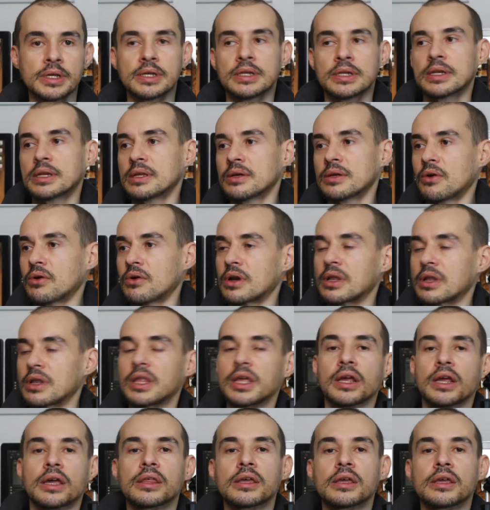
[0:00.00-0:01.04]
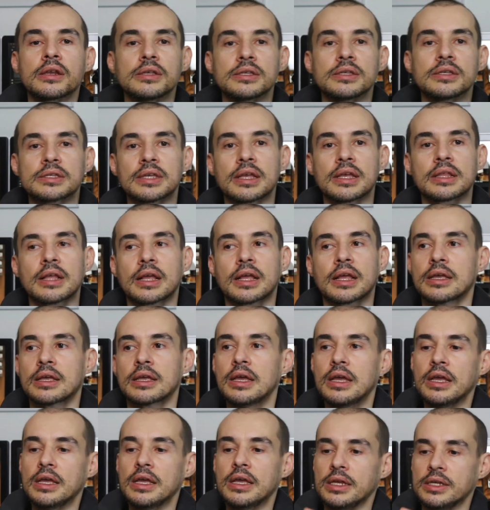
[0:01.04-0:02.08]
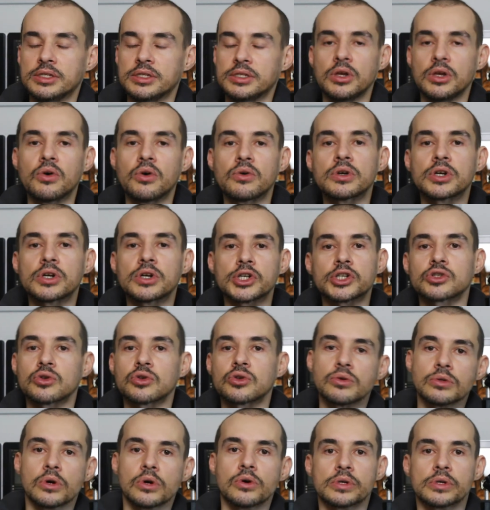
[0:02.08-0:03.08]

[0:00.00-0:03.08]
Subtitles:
On LinkedIn, he's saying that he's the owner, sole owner.